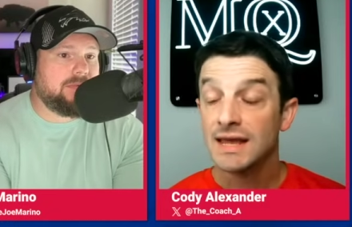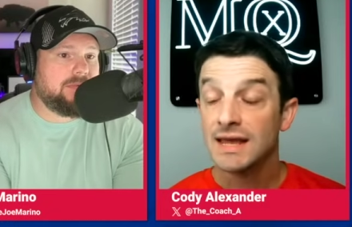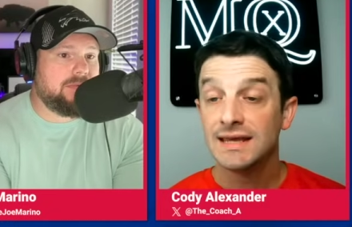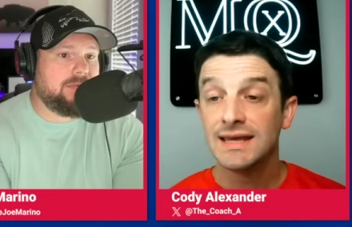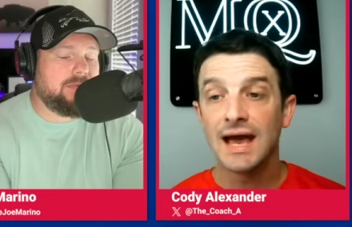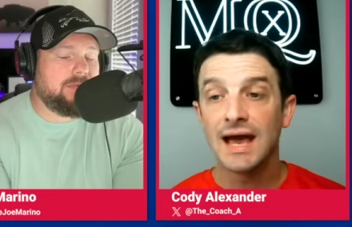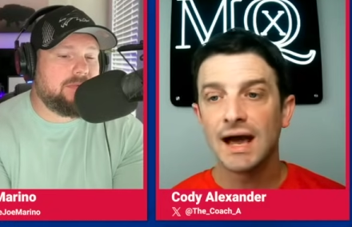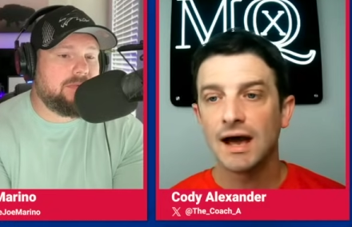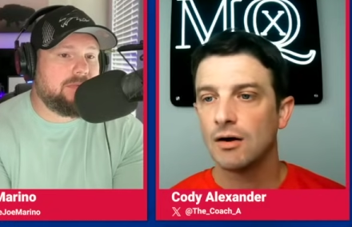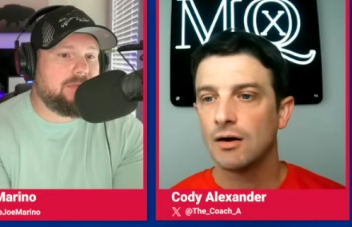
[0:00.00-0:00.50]

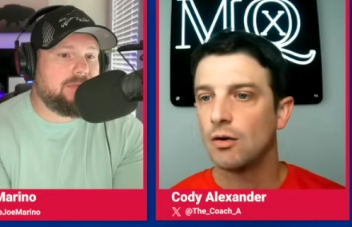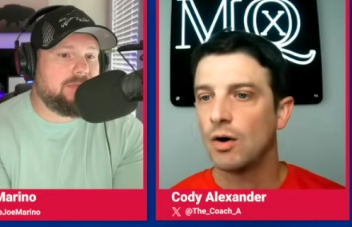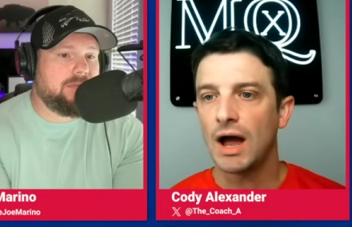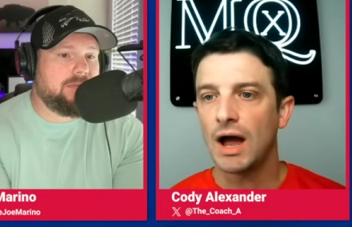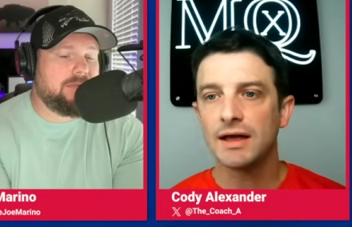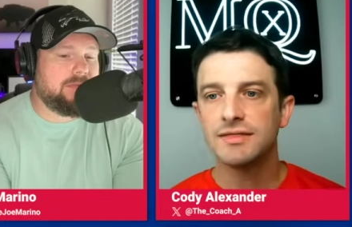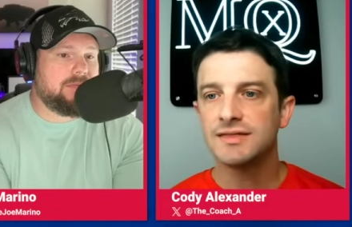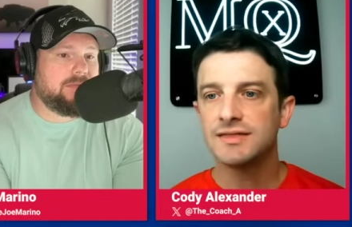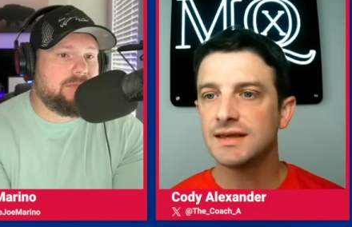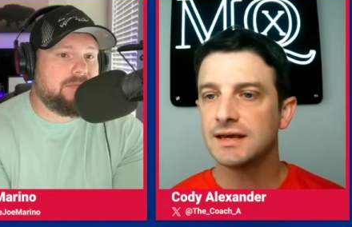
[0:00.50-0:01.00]
Speaker 1: Yeah,
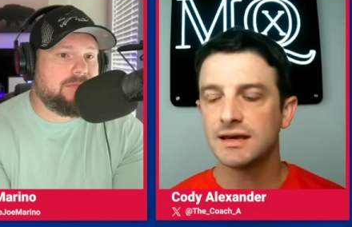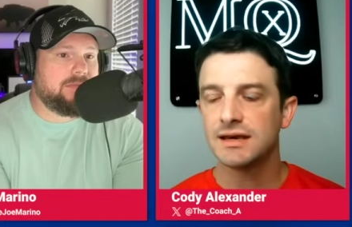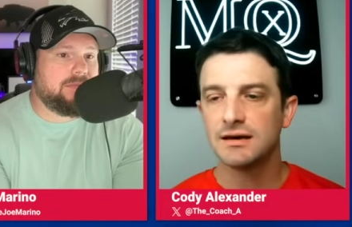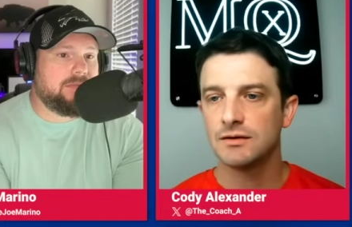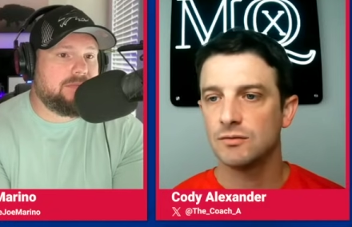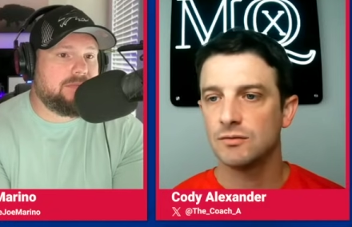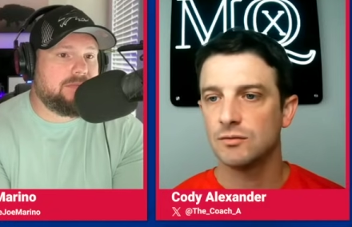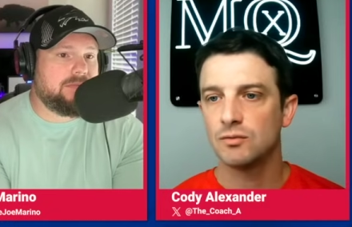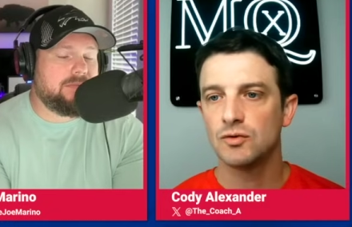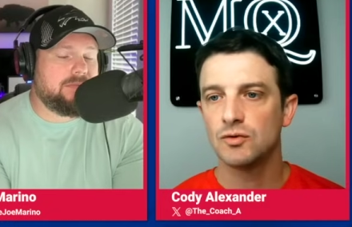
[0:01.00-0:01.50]
I think
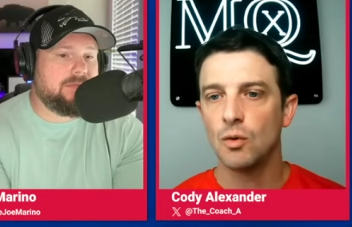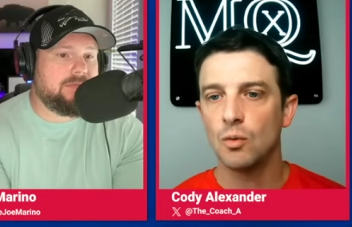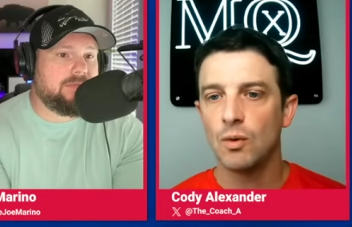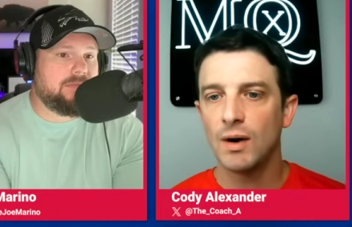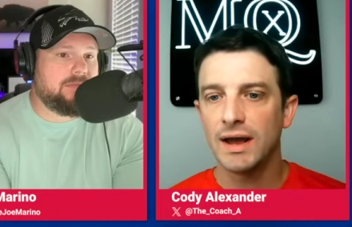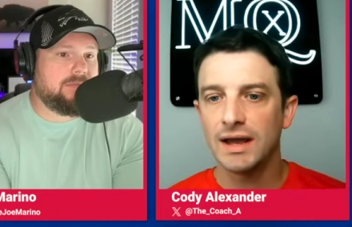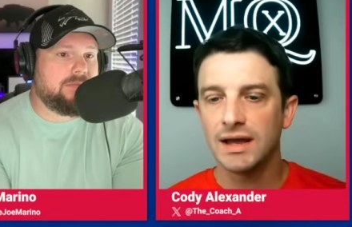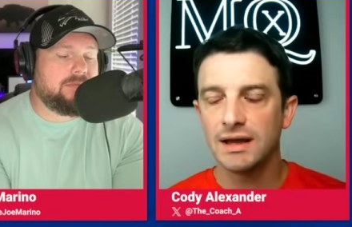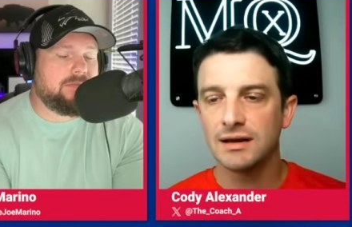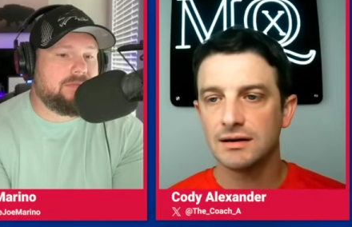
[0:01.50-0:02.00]
it, the
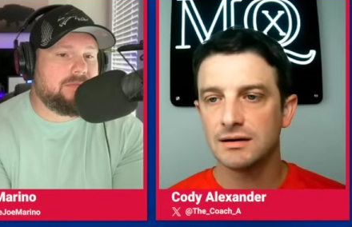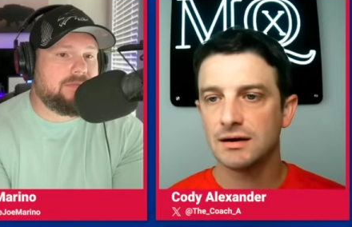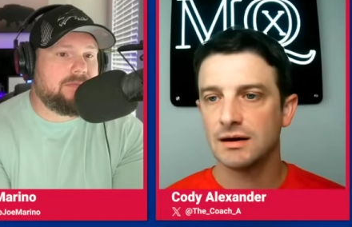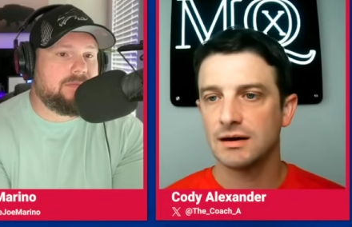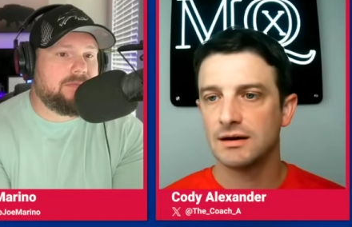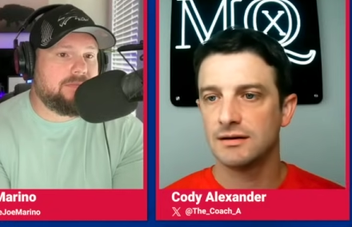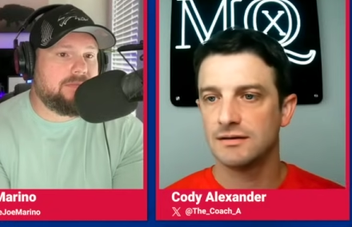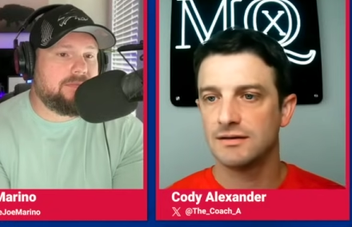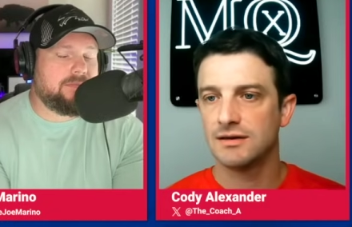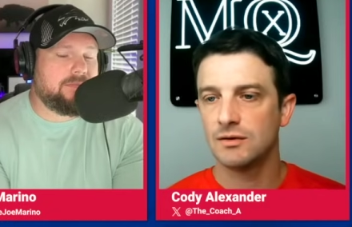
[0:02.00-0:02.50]
way
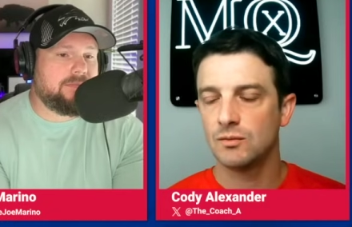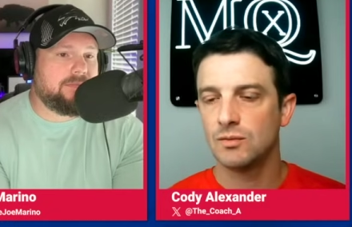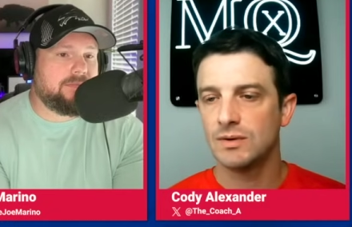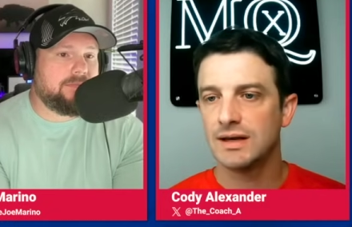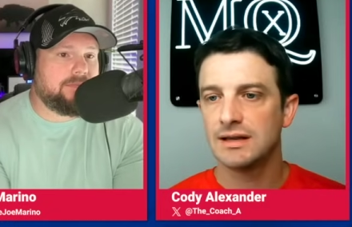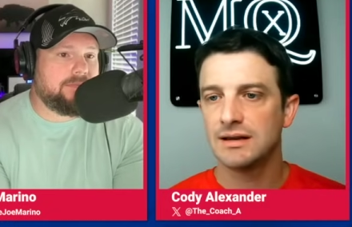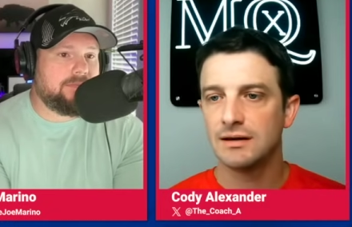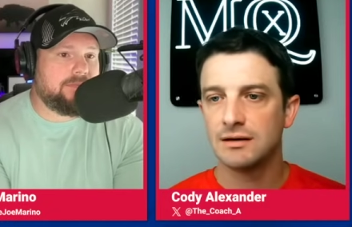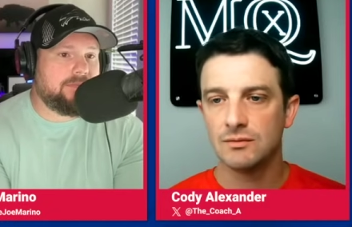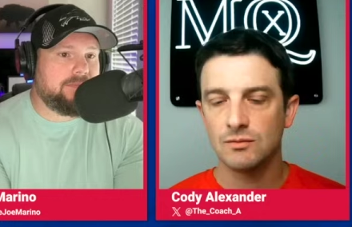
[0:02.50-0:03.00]
uh, that
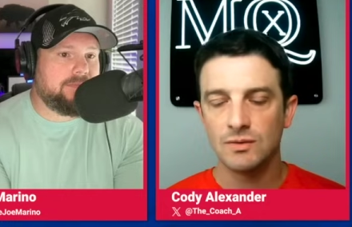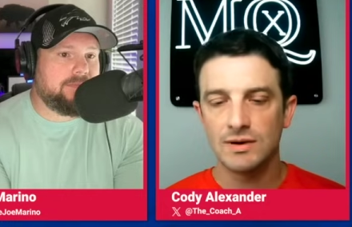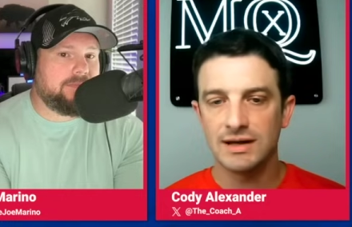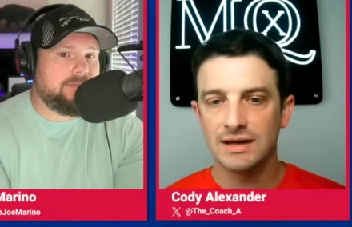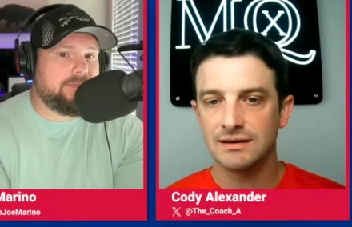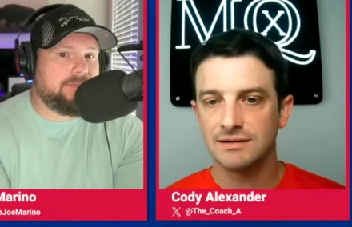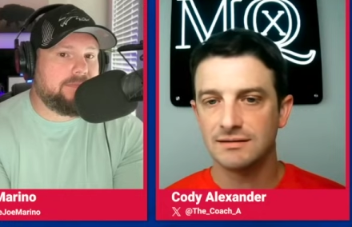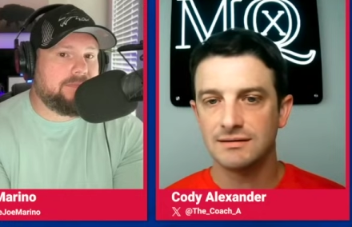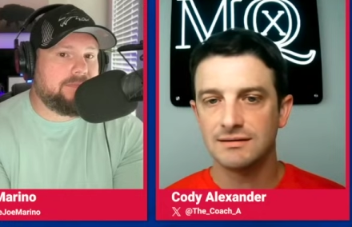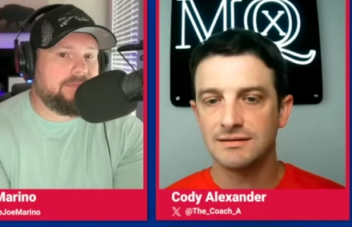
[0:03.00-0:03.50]
we
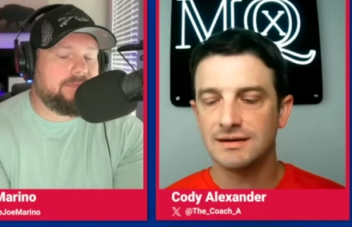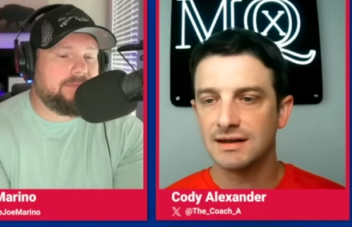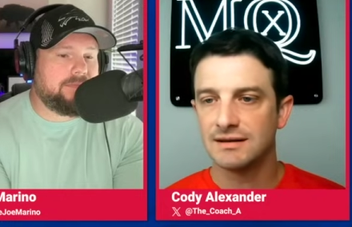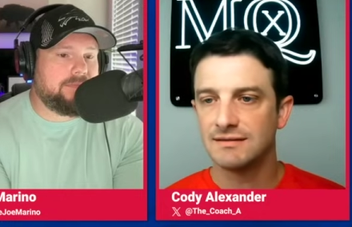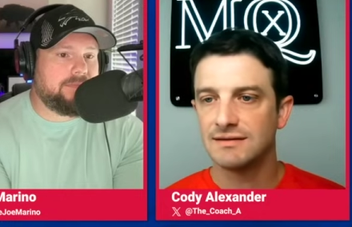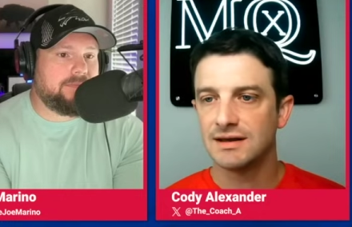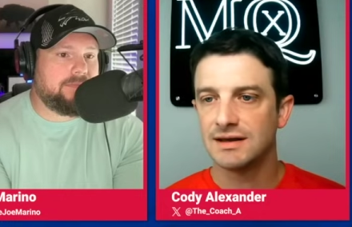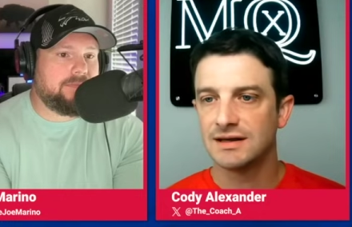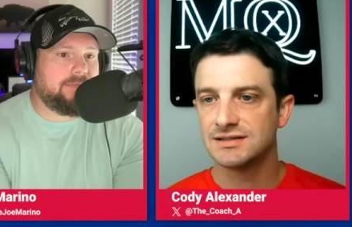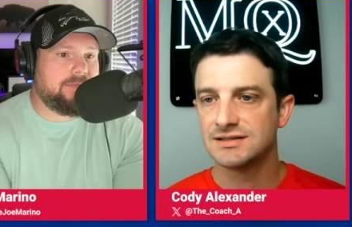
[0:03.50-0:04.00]
we
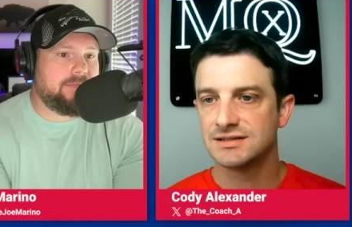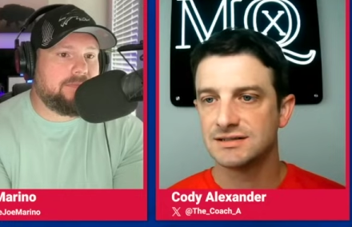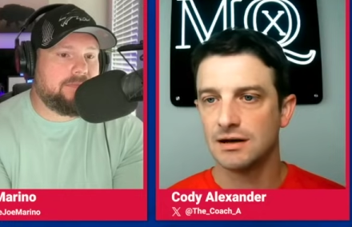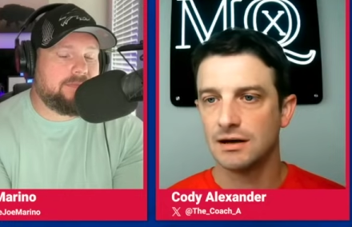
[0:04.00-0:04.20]
did this,